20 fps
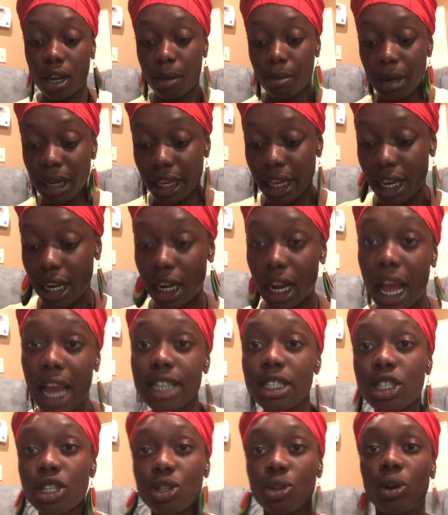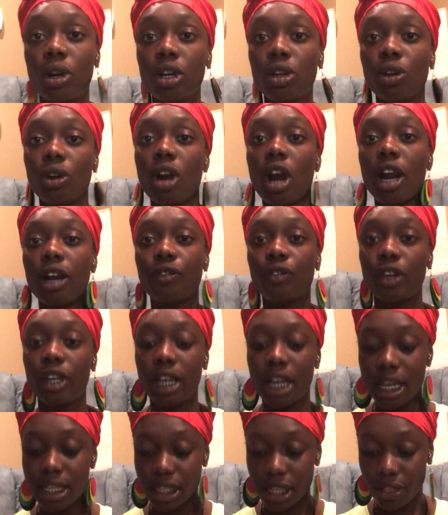I'm going to get an Isis Oracle card for you
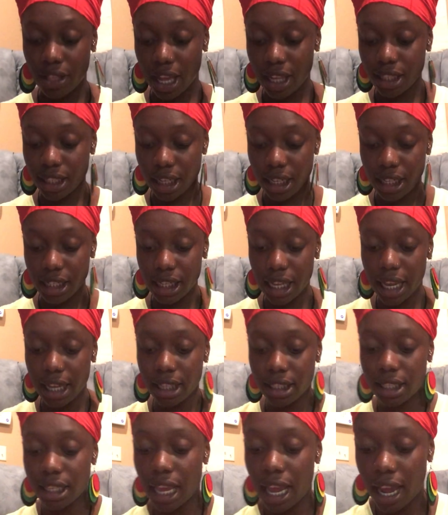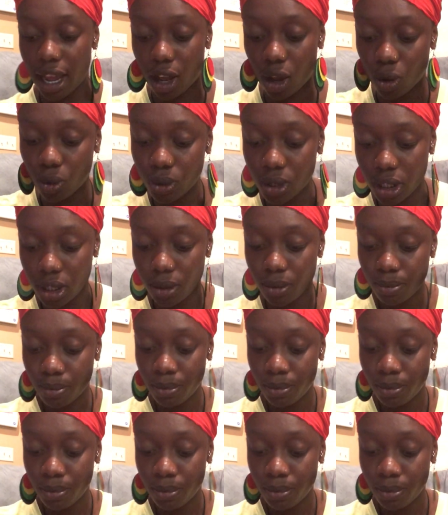guys, and that's going to take us out.